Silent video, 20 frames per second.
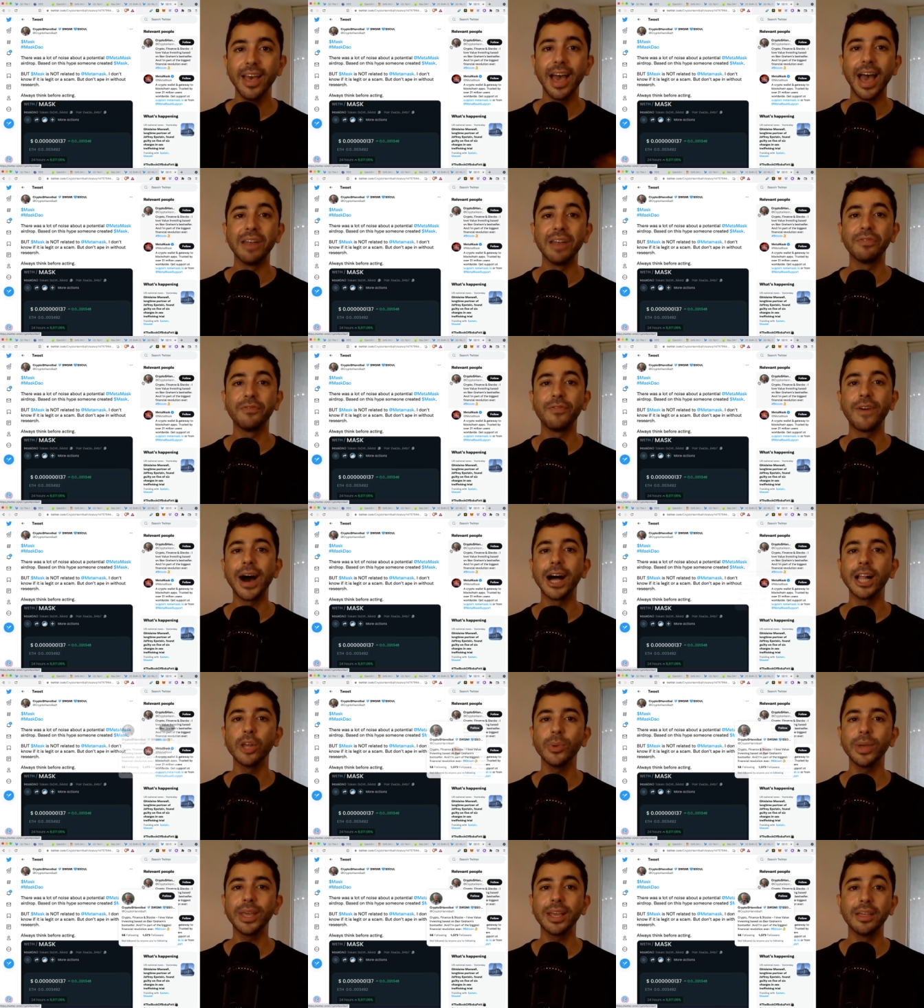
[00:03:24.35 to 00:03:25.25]
And
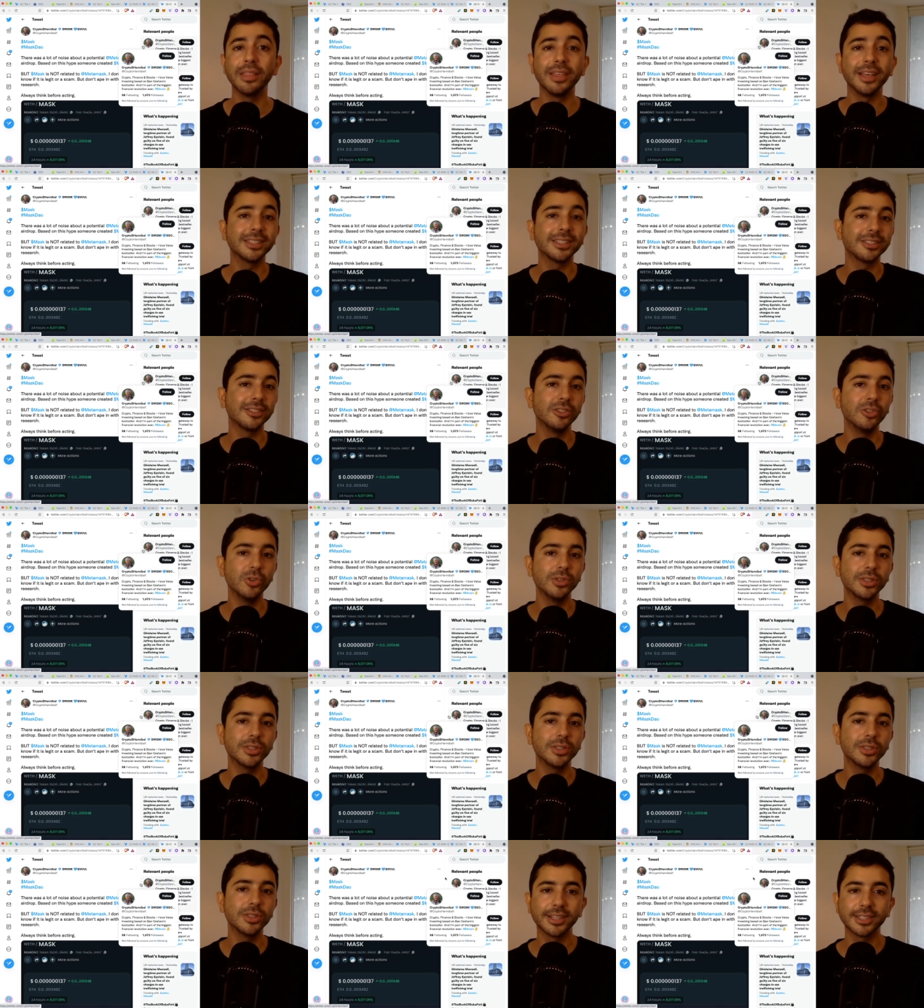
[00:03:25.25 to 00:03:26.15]
following this
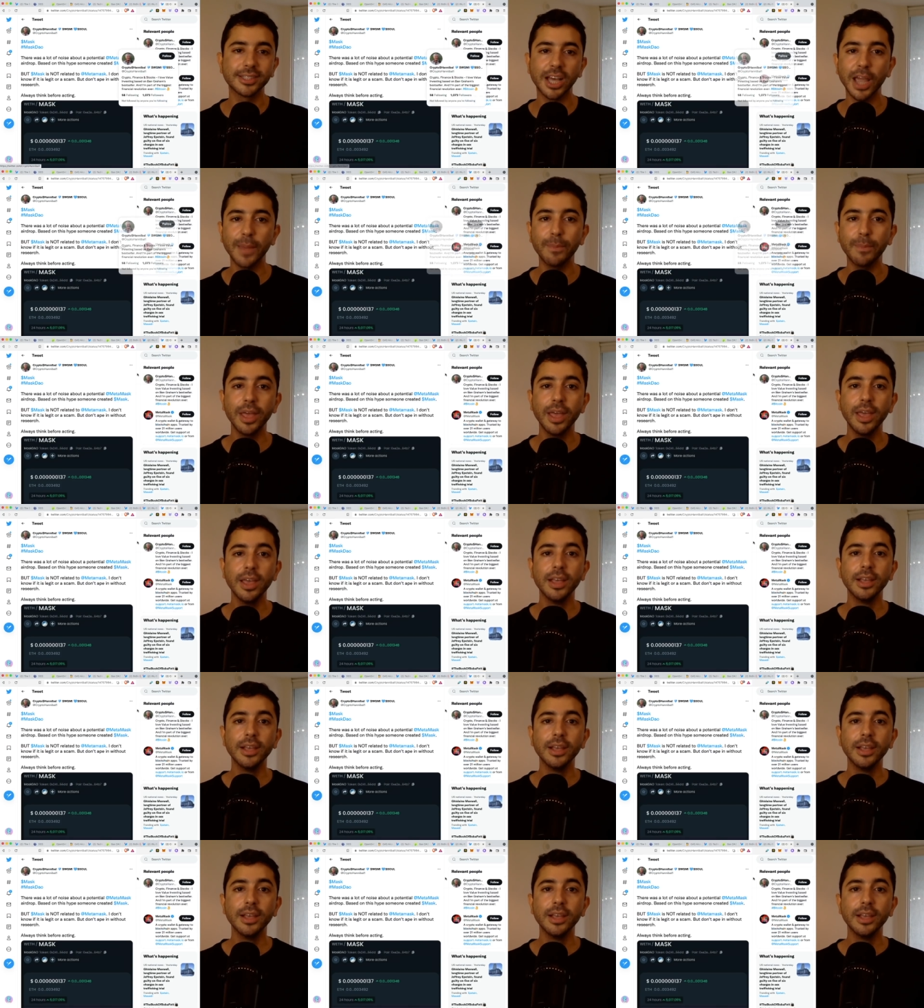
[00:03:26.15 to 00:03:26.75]
news and this hype,